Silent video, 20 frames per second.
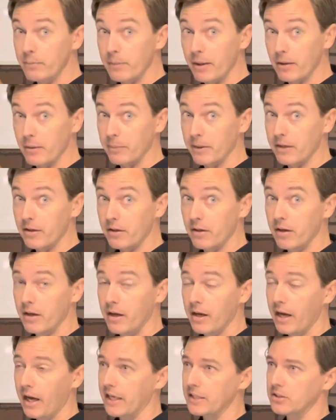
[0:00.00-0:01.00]
millimeter.
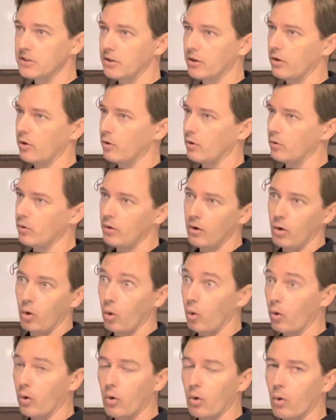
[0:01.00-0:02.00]
And so,
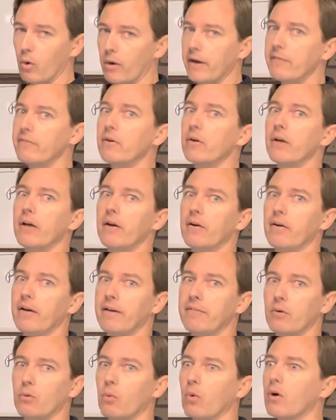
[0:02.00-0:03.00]
or
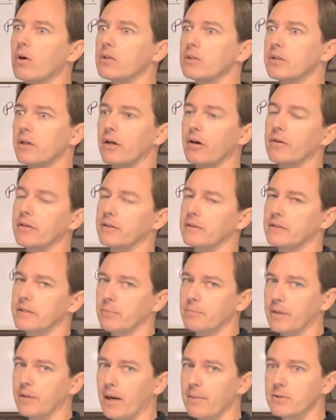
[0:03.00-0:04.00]
even worse,
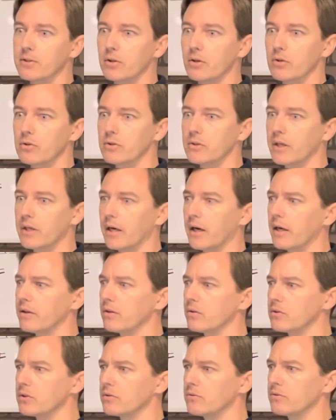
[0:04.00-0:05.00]
sometimes those
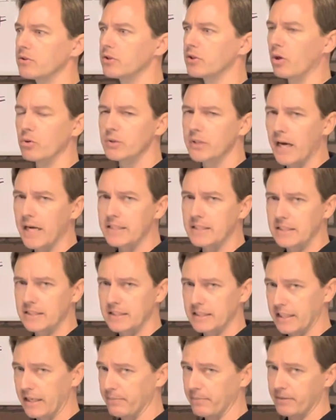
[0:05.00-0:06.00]
stone
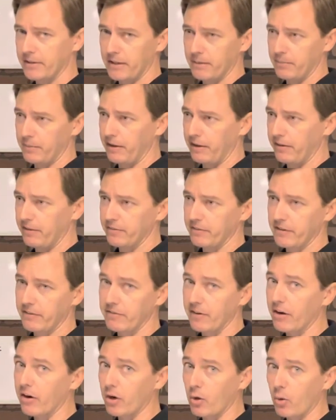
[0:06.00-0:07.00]
sizes can
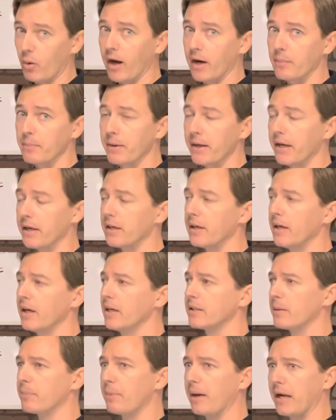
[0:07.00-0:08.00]
vary quite a bit
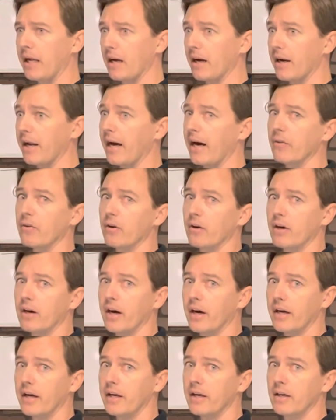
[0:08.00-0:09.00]
depending on how they're
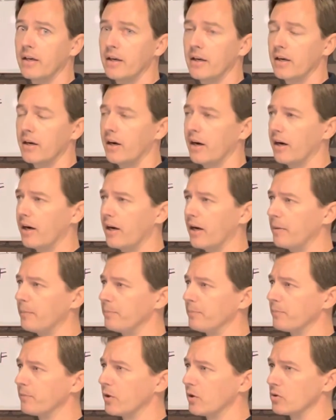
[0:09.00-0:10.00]
cut.
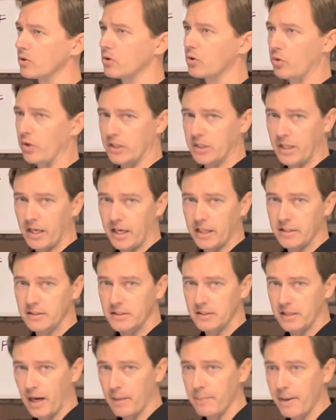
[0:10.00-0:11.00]
Those Chris cuts
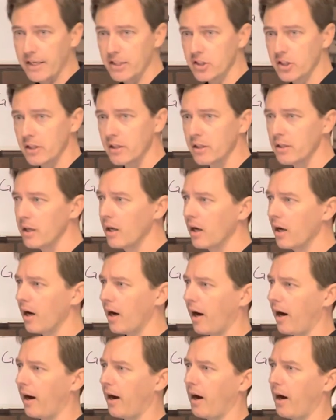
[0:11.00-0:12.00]
that I mentioned,
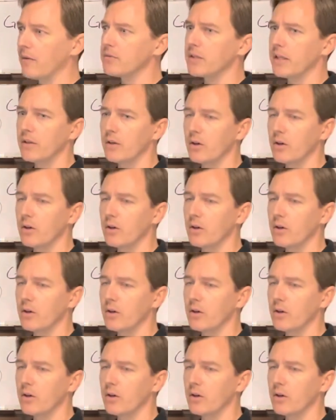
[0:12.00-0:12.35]
I've seen